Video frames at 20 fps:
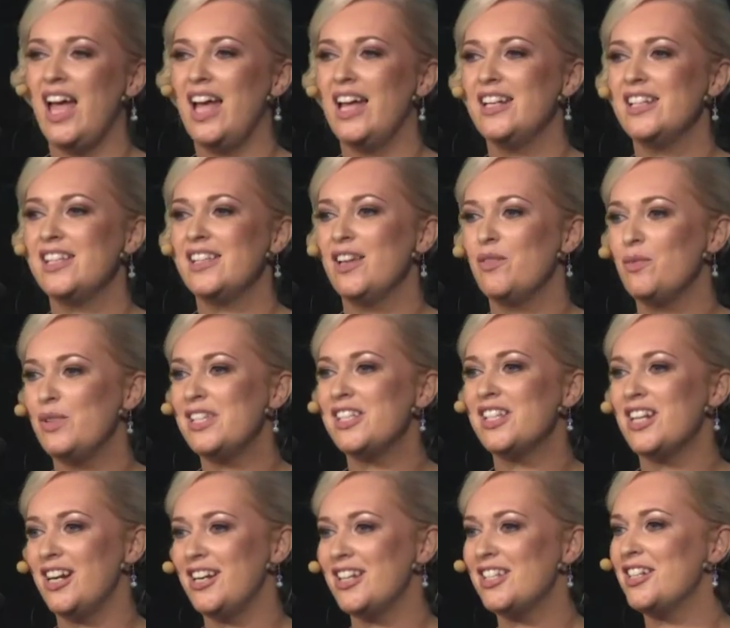and then we
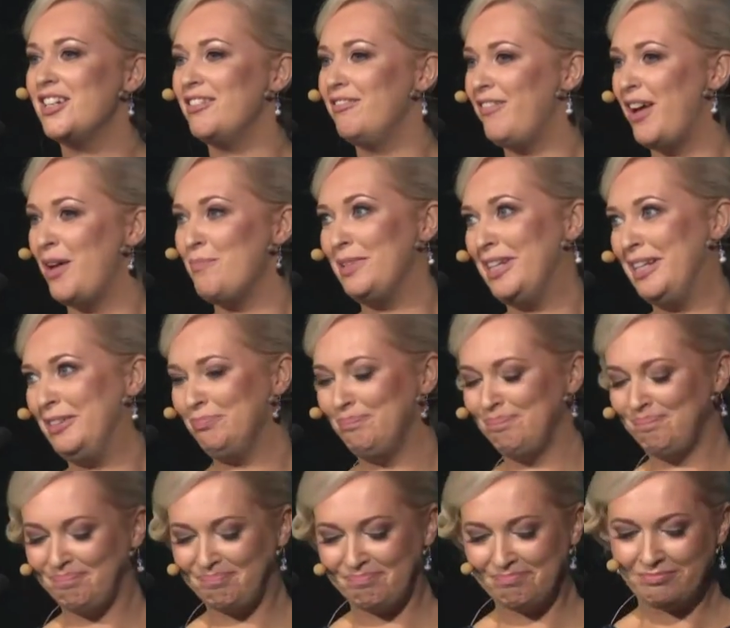started our family.
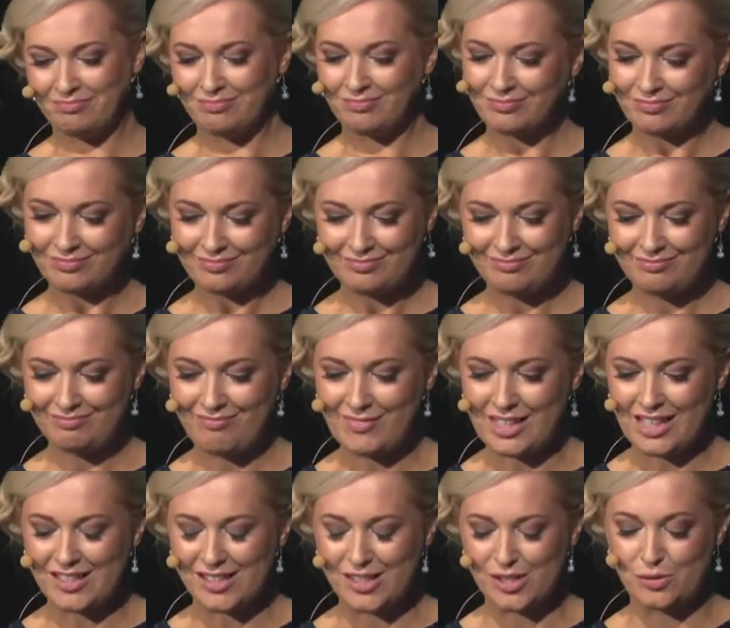
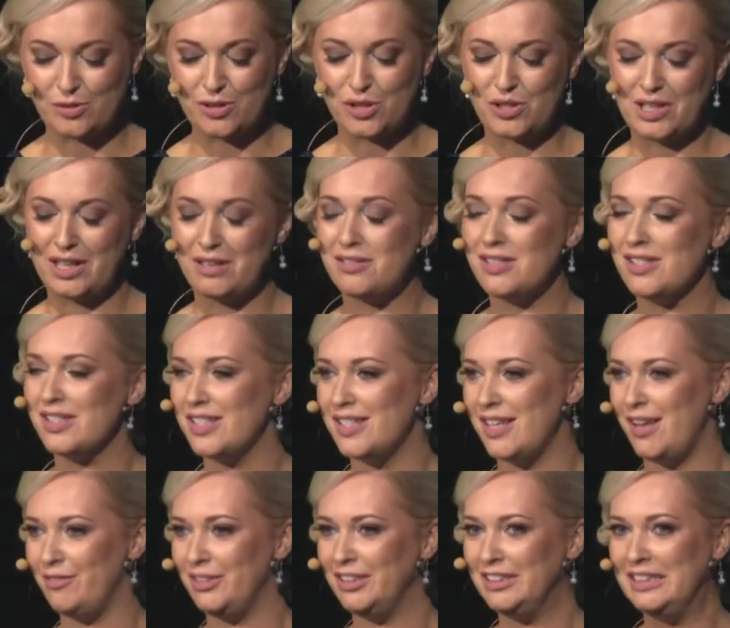So in
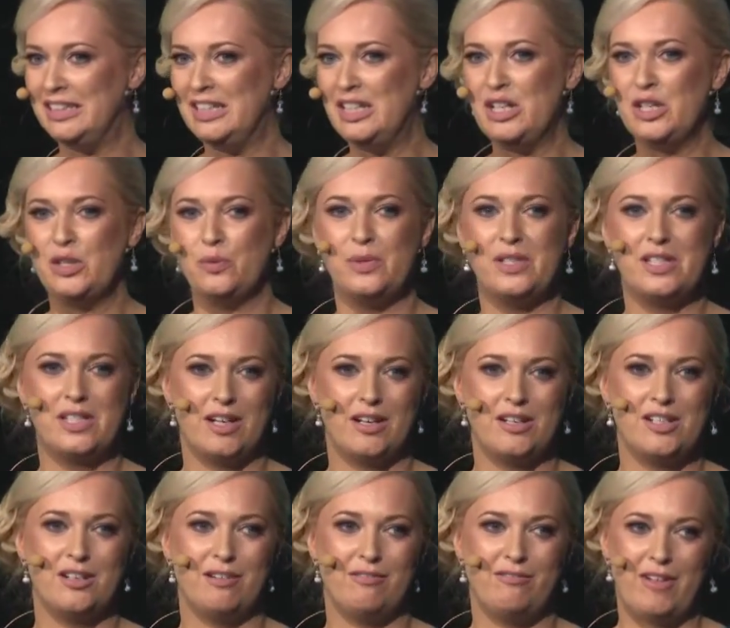2007, we
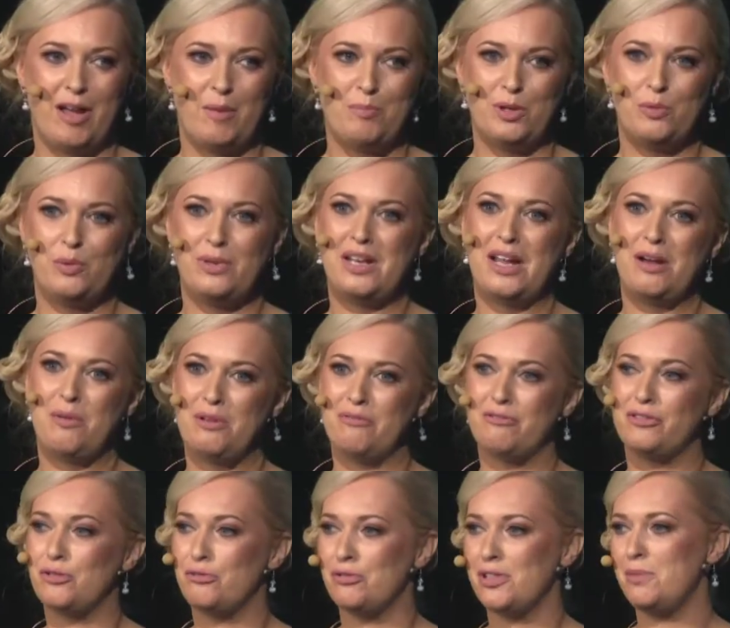started our family. We now have
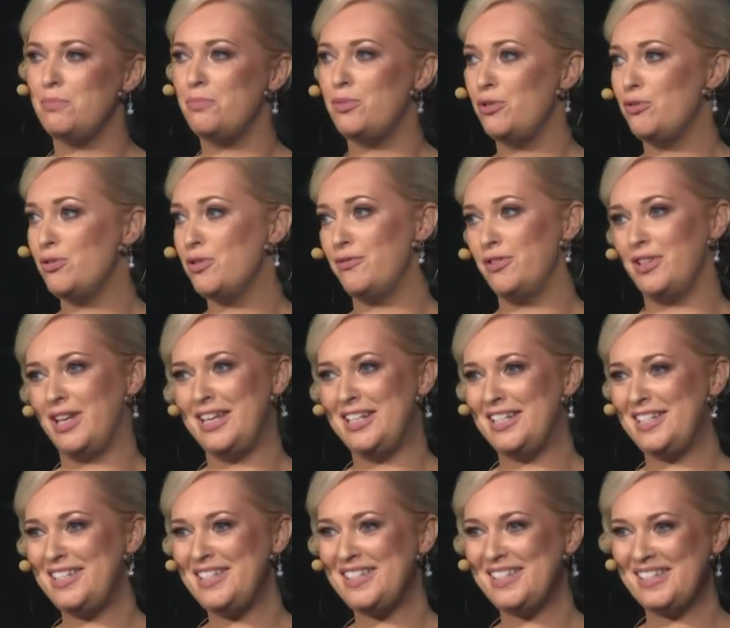3 beautiful
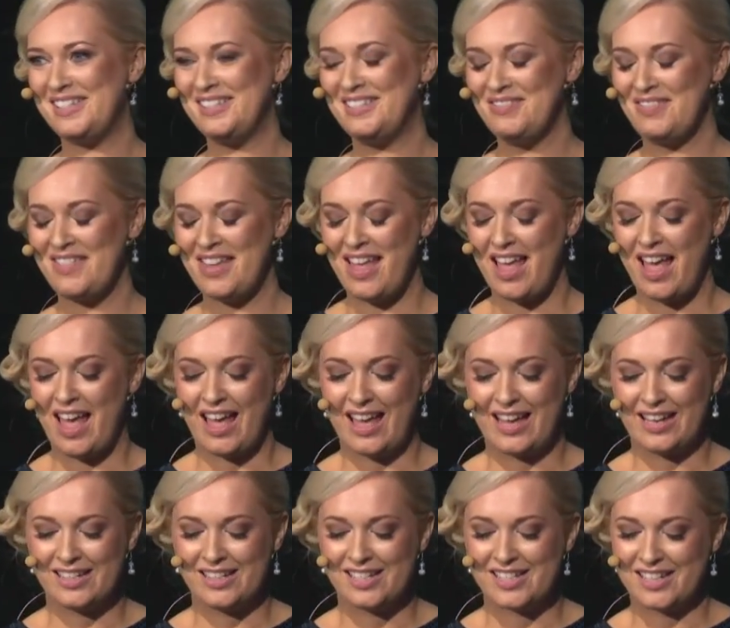kitties,
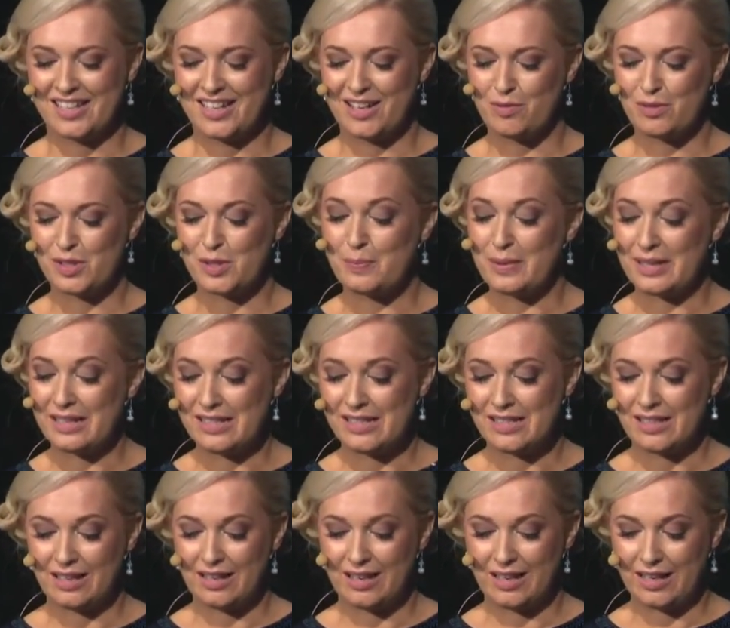and it was
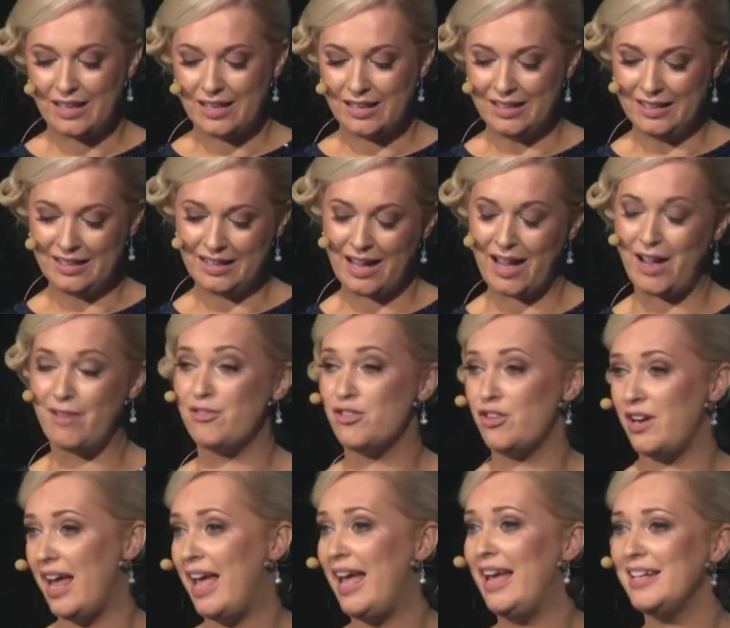basically
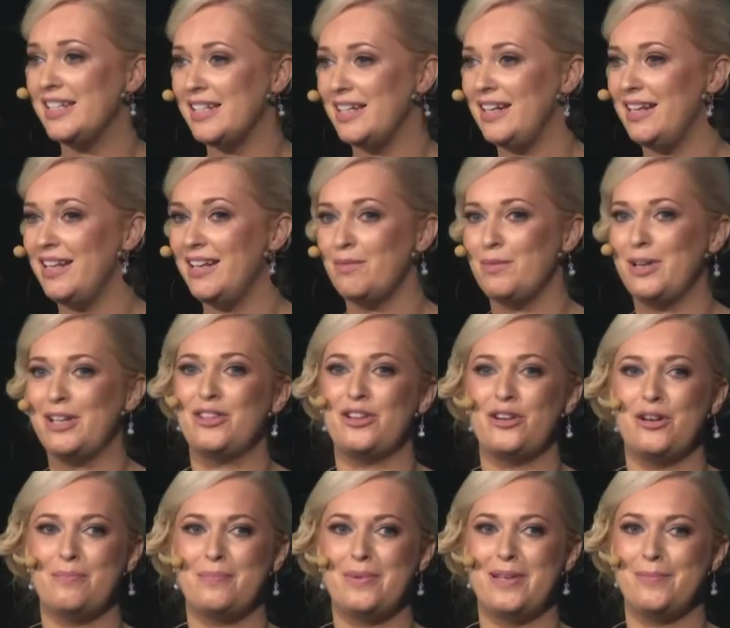after I had Ellie, my
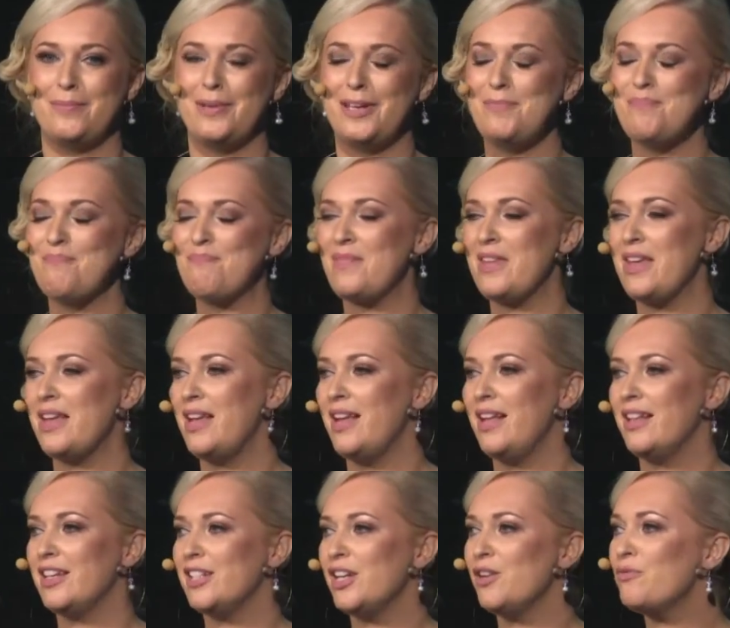third baby,
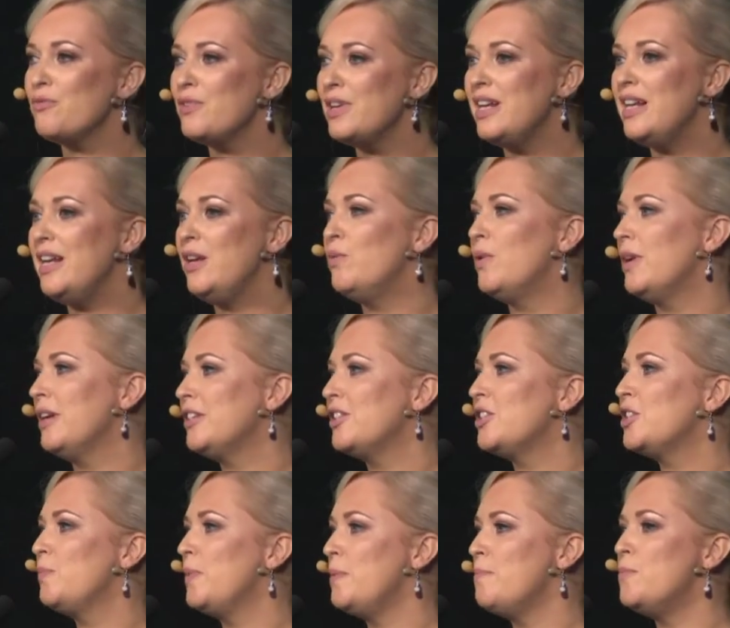that I really
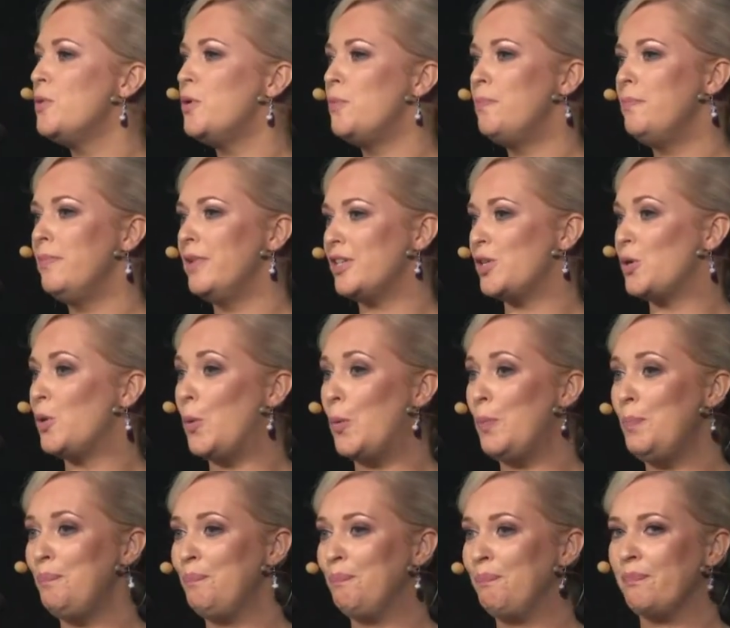wanted to be mum at home,